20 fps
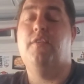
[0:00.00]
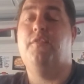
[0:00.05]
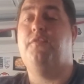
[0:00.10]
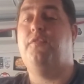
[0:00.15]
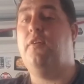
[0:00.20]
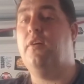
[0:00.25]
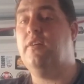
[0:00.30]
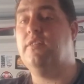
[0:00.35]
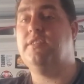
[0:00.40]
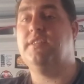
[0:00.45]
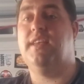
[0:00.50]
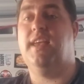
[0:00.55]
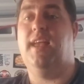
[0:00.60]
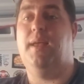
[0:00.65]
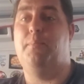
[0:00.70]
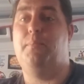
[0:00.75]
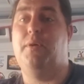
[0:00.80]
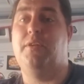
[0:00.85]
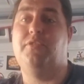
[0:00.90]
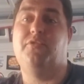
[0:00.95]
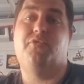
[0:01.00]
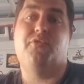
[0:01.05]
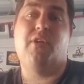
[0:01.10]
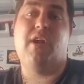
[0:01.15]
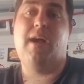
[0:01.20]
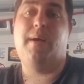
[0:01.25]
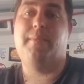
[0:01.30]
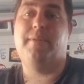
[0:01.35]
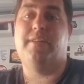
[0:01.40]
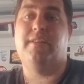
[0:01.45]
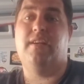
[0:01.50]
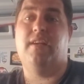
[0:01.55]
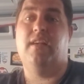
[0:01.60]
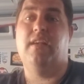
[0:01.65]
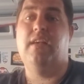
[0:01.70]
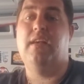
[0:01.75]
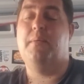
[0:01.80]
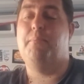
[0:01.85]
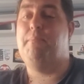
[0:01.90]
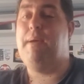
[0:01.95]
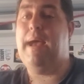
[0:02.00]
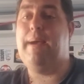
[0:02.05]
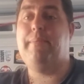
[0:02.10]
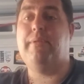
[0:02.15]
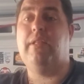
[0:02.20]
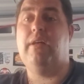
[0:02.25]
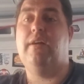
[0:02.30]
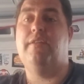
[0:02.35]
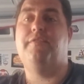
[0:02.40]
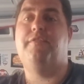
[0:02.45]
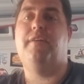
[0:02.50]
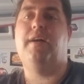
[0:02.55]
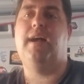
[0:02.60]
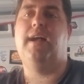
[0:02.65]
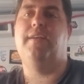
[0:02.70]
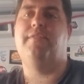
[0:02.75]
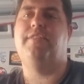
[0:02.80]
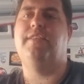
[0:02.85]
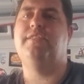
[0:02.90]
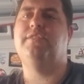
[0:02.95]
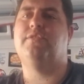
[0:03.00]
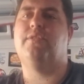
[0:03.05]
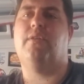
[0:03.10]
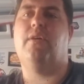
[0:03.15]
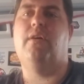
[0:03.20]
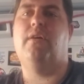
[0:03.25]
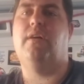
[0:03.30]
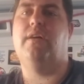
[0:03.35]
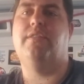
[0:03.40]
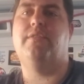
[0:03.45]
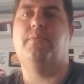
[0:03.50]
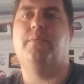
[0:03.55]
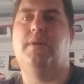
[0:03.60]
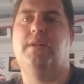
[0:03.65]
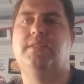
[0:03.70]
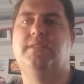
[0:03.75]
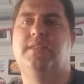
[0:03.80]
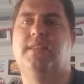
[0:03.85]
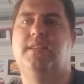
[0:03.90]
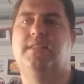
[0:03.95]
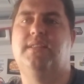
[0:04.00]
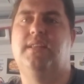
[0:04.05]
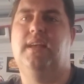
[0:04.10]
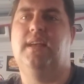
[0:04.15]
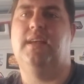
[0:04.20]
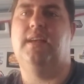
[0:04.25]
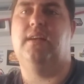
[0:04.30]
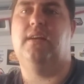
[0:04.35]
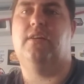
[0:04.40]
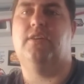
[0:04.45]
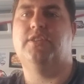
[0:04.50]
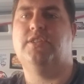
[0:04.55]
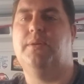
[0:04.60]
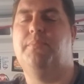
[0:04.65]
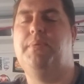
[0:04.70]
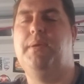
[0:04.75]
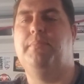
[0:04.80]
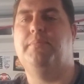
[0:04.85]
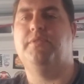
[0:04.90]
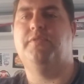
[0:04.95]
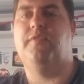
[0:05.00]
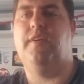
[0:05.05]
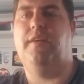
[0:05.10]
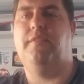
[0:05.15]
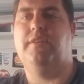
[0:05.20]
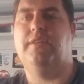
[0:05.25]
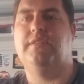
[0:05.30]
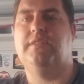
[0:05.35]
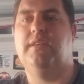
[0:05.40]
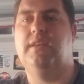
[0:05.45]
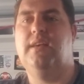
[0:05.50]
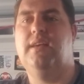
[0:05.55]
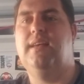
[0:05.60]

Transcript: Farscape, Andromeda, Babylon 5. These are all other ones that uh, are some people's favorites.